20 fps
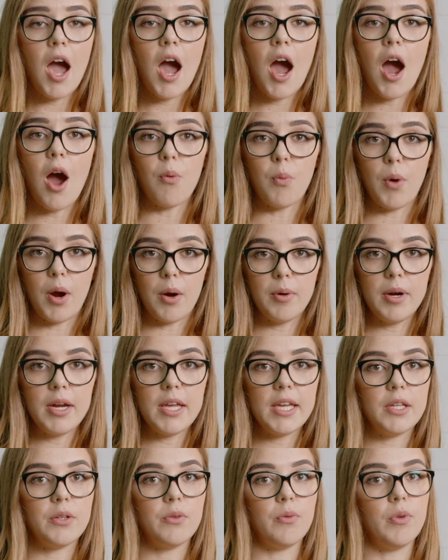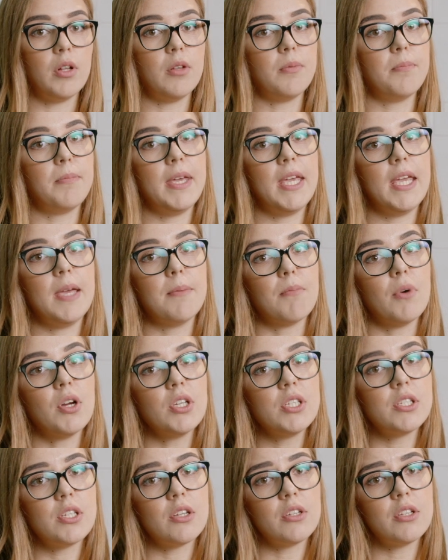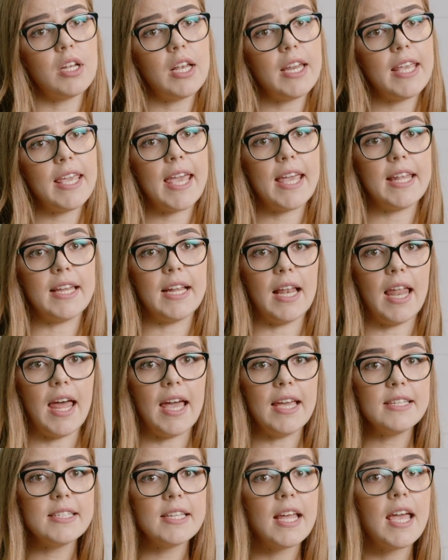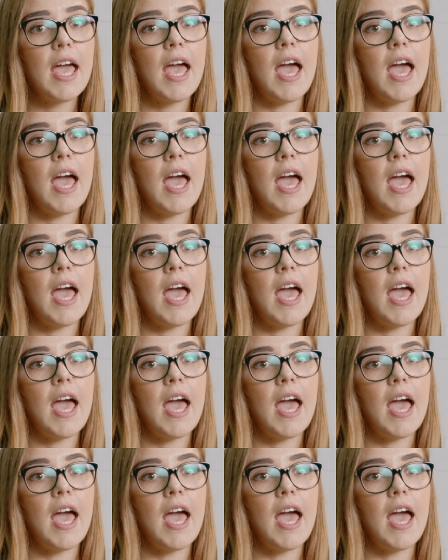However, it will be most certainly analyzed